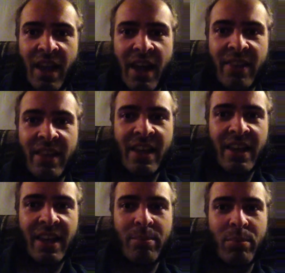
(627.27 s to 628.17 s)
And
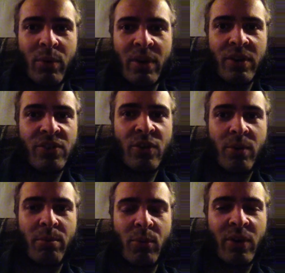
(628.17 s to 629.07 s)
then it boils
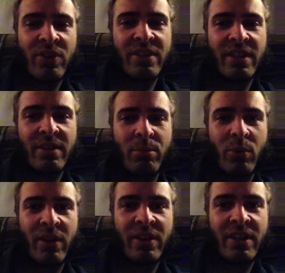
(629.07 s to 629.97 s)
up, the
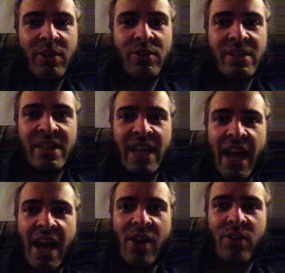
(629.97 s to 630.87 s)
boiling goes
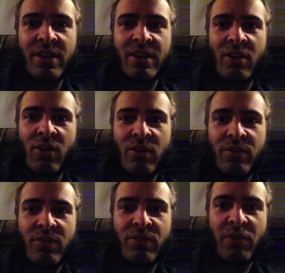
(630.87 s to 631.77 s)
down, and all
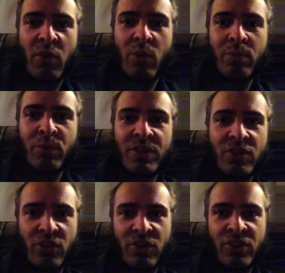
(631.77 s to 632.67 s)
the foam
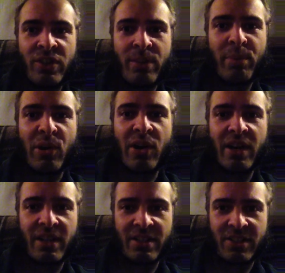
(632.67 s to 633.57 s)
returns to the
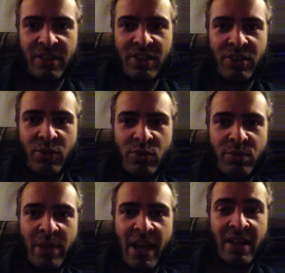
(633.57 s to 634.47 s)
pot and just
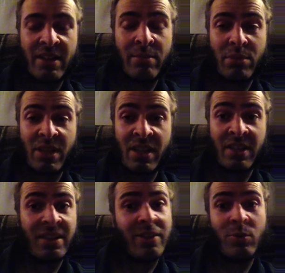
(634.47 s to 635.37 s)
goes back to
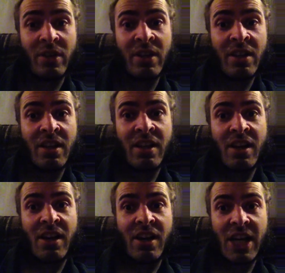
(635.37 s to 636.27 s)
being liquid
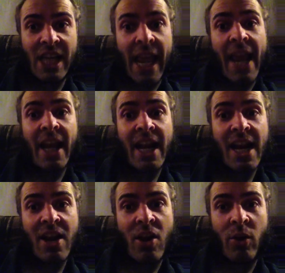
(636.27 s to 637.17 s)
again.
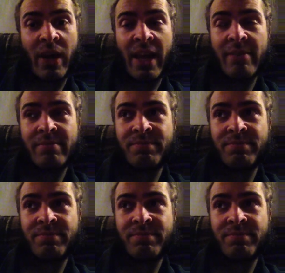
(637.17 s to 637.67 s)
Okay.